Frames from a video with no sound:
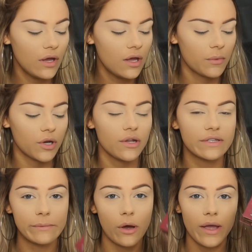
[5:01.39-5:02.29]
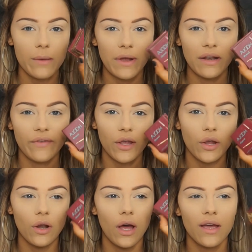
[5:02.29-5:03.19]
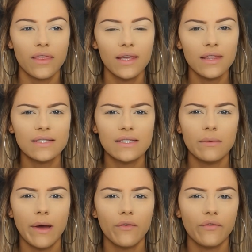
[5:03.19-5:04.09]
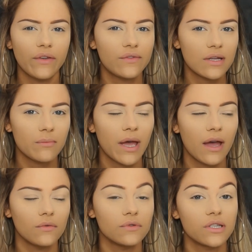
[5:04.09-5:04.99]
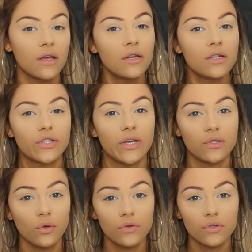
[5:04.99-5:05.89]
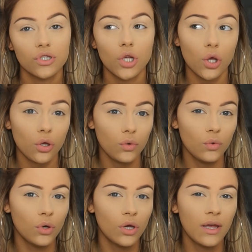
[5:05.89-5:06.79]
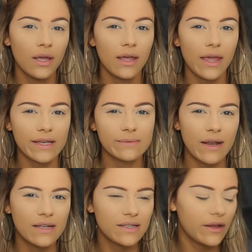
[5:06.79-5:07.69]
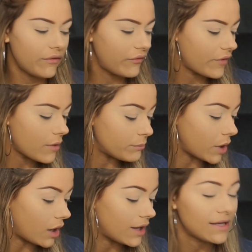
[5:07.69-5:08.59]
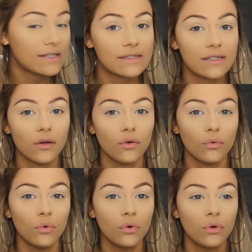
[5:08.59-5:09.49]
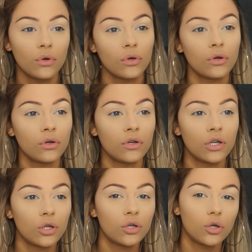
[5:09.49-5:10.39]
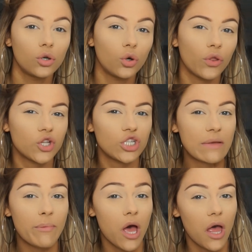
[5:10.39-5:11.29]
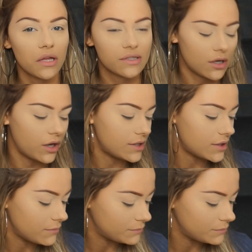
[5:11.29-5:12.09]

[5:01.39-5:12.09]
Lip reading: I'm going to use my Benefit Hoola. I think this is about £15, so it's not too expensive, but it's still on the cheaper side.